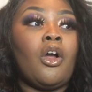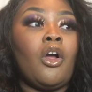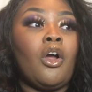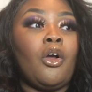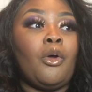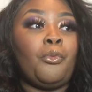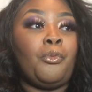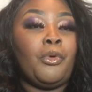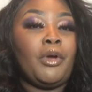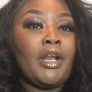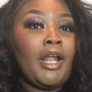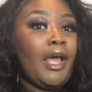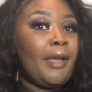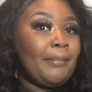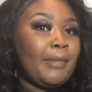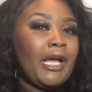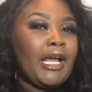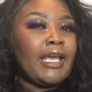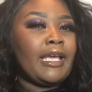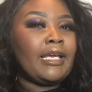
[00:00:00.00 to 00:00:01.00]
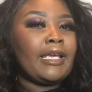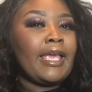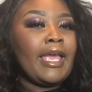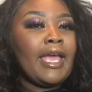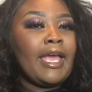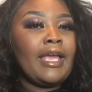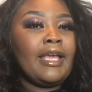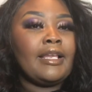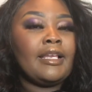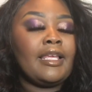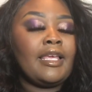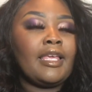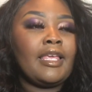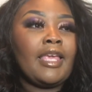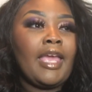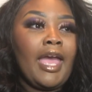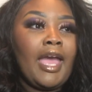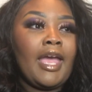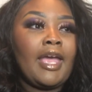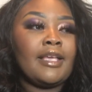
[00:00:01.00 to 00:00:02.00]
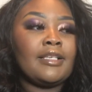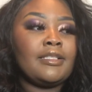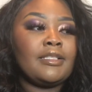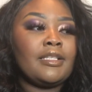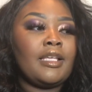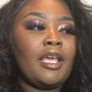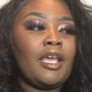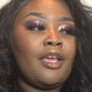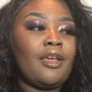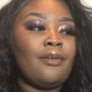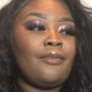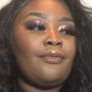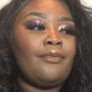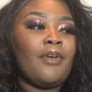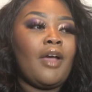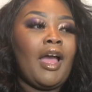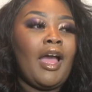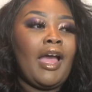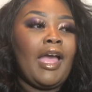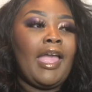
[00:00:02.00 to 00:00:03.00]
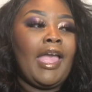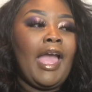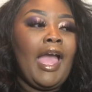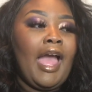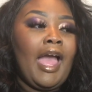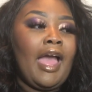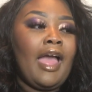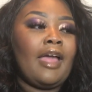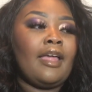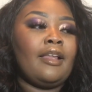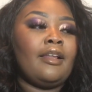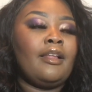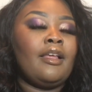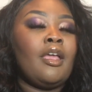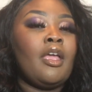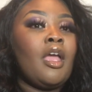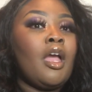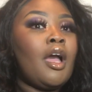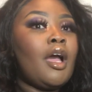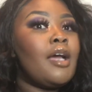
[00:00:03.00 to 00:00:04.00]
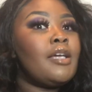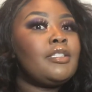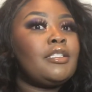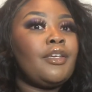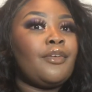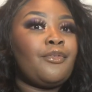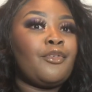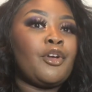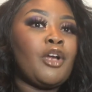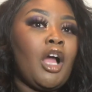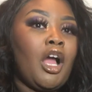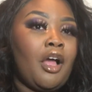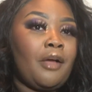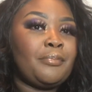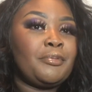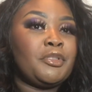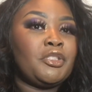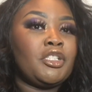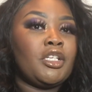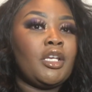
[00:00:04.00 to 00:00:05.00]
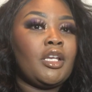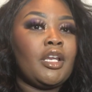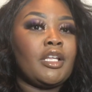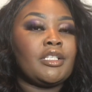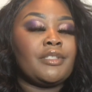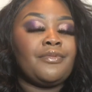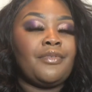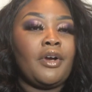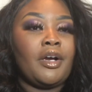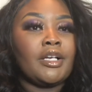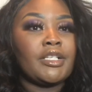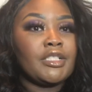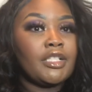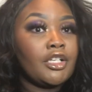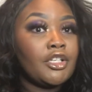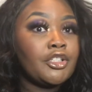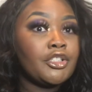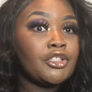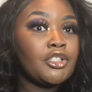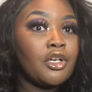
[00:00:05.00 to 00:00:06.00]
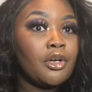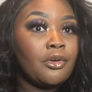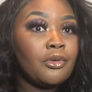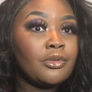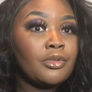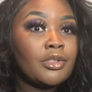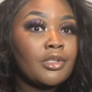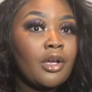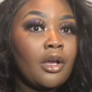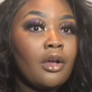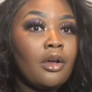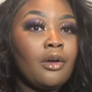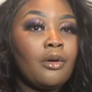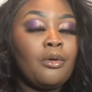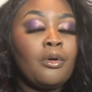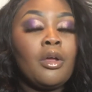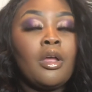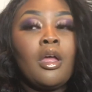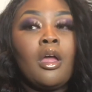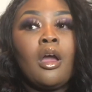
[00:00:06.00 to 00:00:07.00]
would I buy again? Yes, if I had a different option as far as undertones go.